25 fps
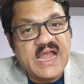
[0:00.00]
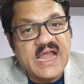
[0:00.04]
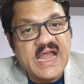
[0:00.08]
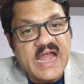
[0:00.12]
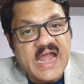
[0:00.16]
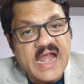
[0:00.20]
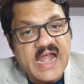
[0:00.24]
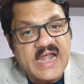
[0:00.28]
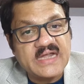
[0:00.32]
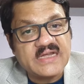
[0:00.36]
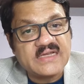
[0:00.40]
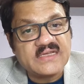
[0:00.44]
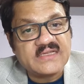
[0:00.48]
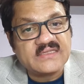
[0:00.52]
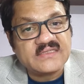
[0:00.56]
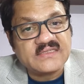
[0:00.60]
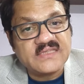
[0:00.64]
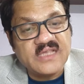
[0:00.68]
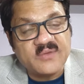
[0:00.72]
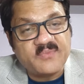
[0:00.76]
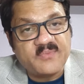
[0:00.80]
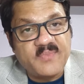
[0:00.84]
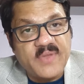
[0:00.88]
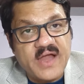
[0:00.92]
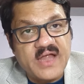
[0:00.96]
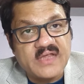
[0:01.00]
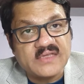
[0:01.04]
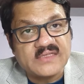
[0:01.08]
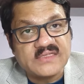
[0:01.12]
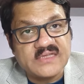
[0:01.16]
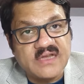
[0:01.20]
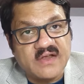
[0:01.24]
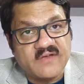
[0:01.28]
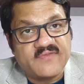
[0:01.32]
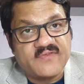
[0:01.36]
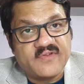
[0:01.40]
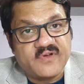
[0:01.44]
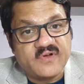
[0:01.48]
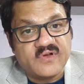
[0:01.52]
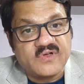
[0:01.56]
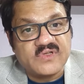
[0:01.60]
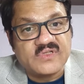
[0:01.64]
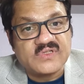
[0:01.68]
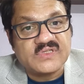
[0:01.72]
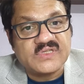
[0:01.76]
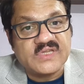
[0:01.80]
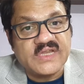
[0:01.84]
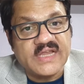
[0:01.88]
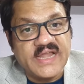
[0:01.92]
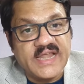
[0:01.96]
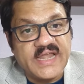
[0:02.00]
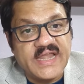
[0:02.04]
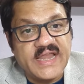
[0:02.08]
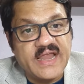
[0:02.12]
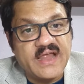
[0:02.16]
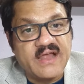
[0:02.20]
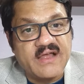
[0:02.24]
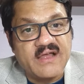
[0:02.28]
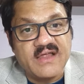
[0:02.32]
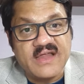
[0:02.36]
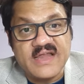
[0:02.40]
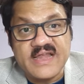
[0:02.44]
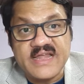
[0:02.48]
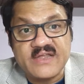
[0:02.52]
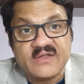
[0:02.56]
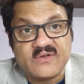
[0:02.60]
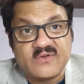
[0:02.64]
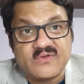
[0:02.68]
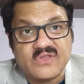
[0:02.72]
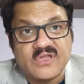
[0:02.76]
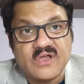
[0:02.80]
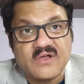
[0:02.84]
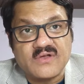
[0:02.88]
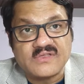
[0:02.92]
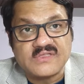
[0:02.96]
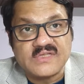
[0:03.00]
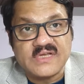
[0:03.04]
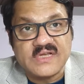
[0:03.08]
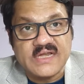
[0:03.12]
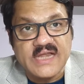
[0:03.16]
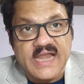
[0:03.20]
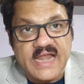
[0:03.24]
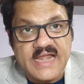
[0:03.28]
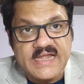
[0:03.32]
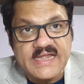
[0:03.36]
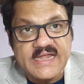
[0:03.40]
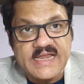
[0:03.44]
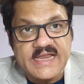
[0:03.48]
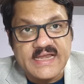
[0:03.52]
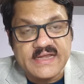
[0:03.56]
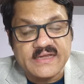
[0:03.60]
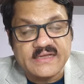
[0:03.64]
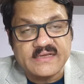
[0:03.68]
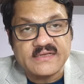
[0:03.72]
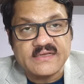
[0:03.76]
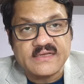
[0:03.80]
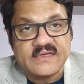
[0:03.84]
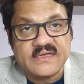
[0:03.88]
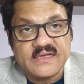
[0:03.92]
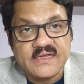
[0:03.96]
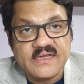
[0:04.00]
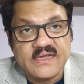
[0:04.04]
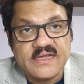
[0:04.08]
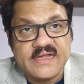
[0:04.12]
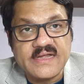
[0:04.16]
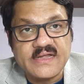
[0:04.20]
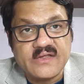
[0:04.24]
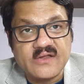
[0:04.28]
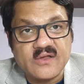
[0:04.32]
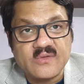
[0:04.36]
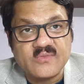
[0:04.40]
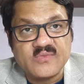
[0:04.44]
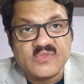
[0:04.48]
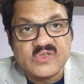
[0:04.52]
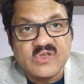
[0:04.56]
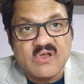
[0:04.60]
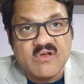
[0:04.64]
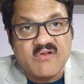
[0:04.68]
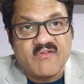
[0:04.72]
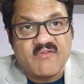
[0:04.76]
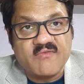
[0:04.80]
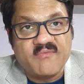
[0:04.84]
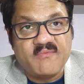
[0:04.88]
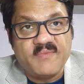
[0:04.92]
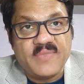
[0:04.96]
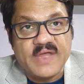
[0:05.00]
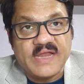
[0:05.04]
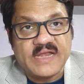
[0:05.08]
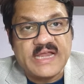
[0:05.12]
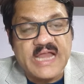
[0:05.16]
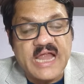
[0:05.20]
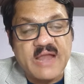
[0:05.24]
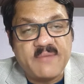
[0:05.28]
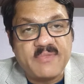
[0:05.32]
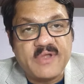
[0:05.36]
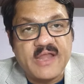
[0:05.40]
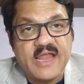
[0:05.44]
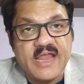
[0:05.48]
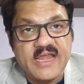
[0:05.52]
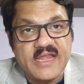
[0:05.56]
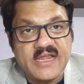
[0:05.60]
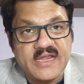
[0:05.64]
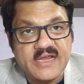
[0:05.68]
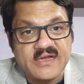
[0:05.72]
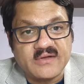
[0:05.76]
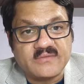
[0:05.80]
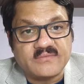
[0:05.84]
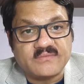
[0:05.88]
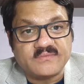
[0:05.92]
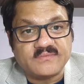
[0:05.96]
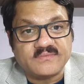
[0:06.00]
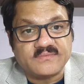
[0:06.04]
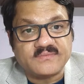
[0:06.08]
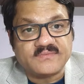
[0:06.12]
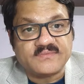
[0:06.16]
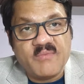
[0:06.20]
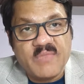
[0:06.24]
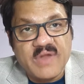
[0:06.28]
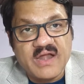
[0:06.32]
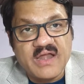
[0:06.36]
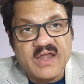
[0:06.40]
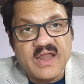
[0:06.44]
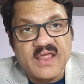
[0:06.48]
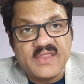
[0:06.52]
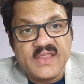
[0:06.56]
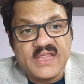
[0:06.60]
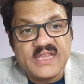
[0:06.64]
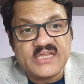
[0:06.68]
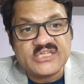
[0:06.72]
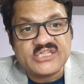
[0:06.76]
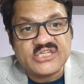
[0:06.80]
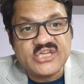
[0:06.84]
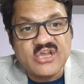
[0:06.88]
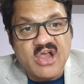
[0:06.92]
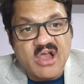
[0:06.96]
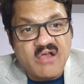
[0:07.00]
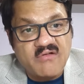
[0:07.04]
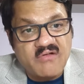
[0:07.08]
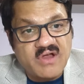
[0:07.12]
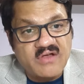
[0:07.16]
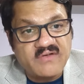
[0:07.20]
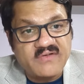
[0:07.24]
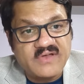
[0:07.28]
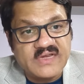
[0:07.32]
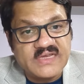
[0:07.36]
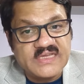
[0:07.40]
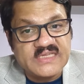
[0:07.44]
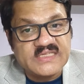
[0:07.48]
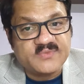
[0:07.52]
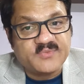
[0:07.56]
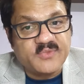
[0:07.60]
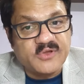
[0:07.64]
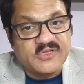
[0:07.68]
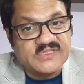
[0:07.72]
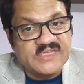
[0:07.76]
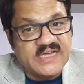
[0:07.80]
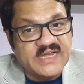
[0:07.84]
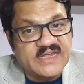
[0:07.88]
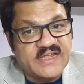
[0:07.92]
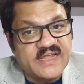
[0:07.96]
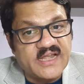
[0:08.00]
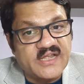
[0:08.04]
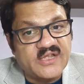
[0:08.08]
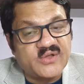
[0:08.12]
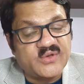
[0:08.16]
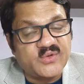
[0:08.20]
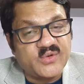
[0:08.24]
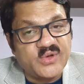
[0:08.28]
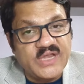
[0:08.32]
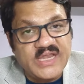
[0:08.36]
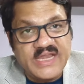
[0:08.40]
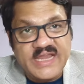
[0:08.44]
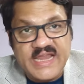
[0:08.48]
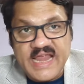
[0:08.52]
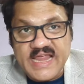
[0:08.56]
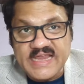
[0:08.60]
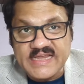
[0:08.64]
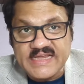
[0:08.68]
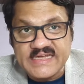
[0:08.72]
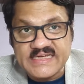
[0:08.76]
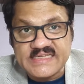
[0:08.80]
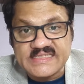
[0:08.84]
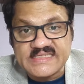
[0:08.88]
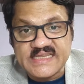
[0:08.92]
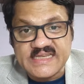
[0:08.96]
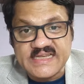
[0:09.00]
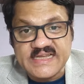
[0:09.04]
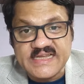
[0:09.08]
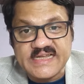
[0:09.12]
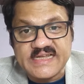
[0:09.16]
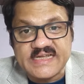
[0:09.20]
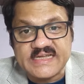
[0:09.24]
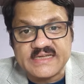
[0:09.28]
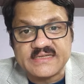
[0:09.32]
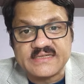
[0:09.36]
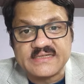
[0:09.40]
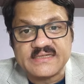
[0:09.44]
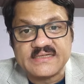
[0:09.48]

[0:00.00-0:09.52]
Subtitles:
had surpassed, of course, India in 2019 in terms of per capita income. Bangladesh, however, is projected to regain its lead